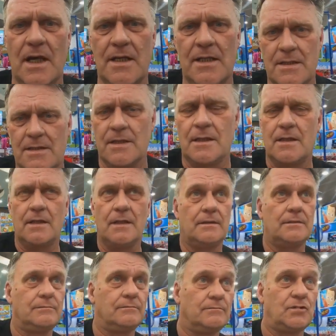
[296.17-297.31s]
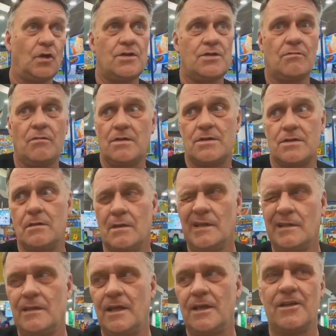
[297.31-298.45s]
guys, Toys R Us. Yes.
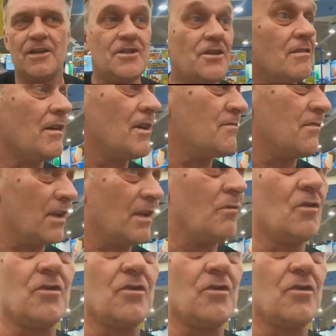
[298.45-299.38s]
Take it easy, thanks very